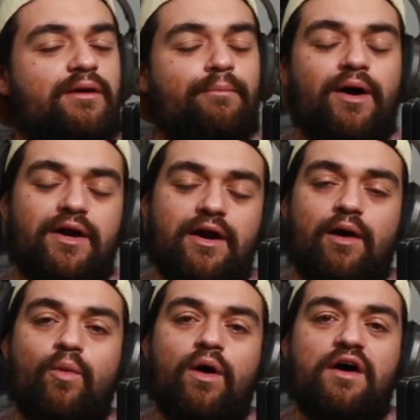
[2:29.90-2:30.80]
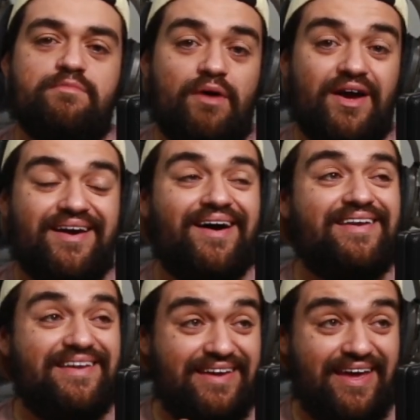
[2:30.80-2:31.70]
my gut
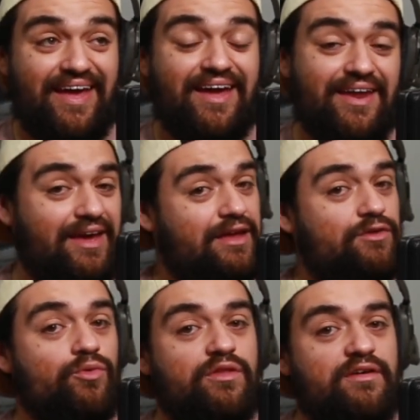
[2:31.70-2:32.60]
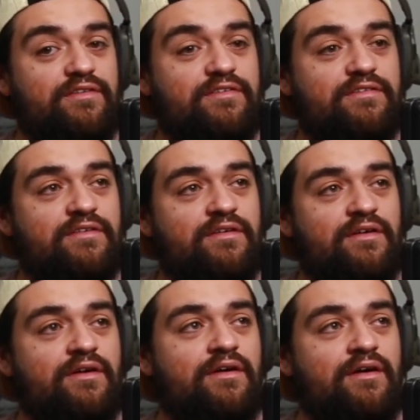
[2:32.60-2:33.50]
can handle this.
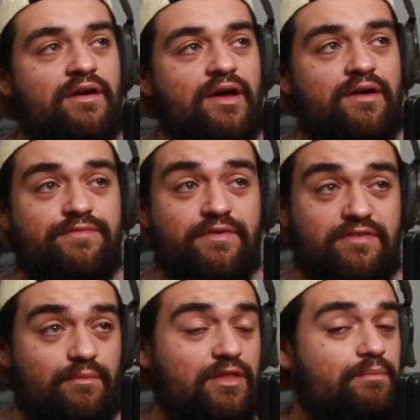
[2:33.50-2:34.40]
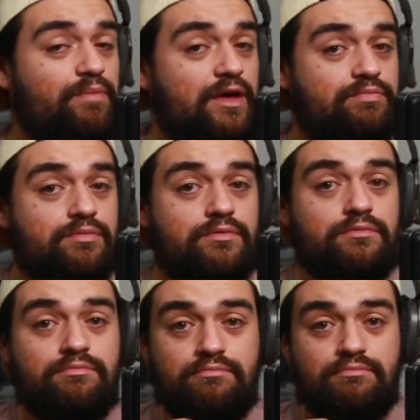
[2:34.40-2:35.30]
For some other people,
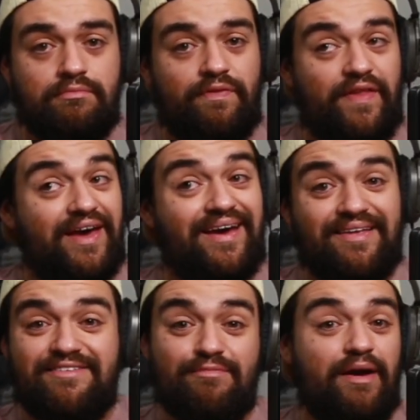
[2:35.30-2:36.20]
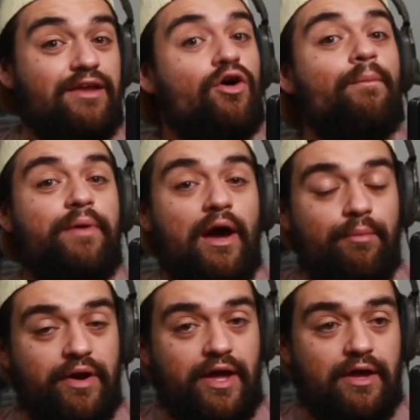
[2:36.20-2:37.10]
their guts may not be
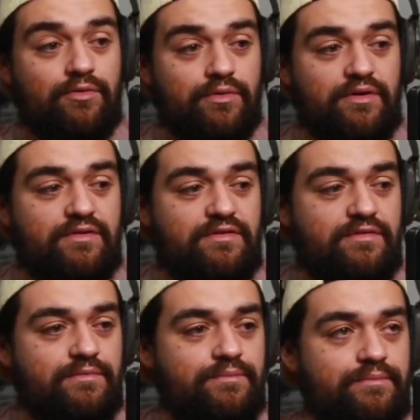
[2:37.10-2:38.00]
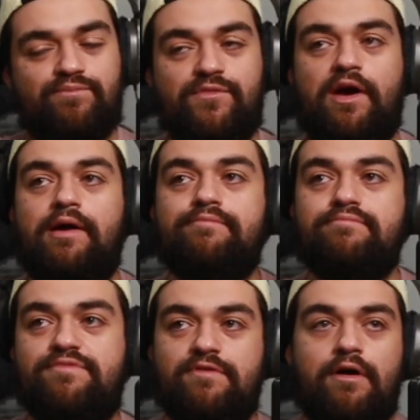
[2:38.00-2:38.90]
able to handle this. Okay,
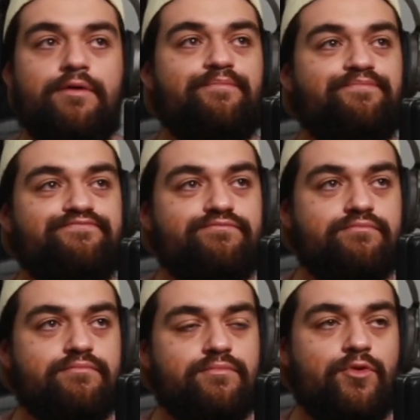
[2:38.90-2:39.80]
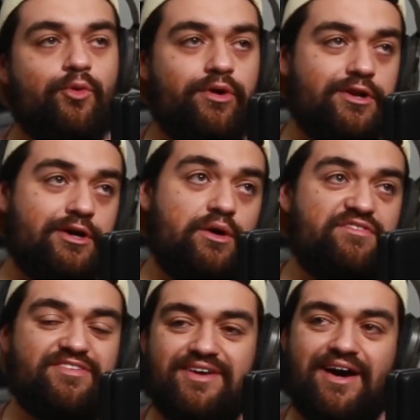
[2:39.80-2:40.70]
so we're going to go over
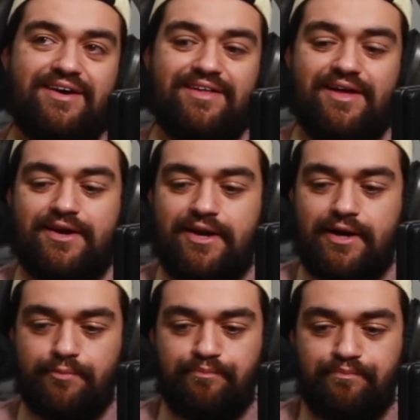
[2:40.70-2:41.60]
to the calculator now,